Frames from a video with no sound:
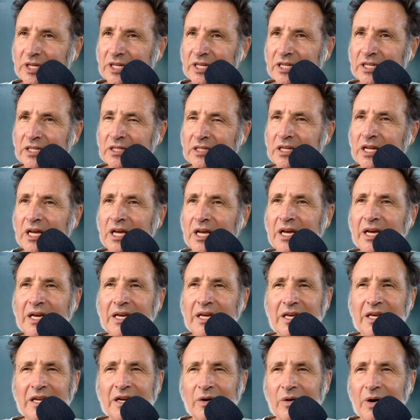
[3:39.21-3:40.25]
And
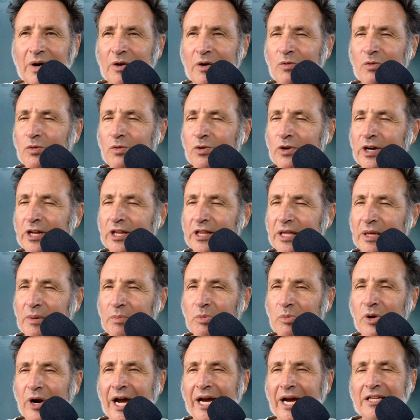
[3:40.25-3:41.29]
I really
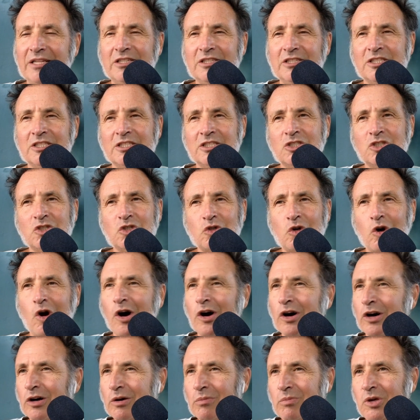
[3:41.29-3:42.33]
practice strong
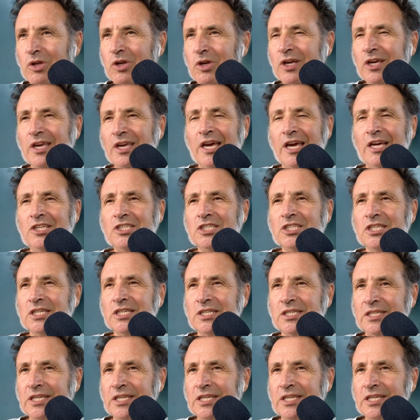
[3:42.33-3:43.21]
communication,